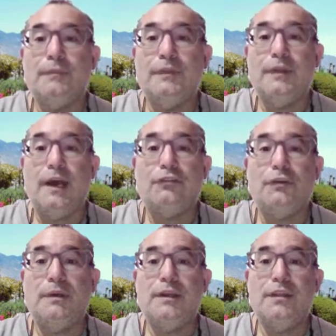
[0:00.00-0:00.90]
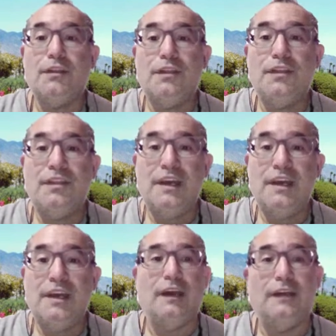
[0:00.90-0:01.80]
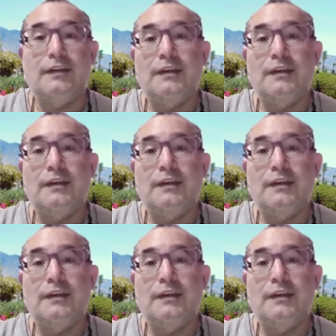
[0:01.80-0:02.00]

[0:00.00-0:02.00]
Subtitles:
That should be the thick side.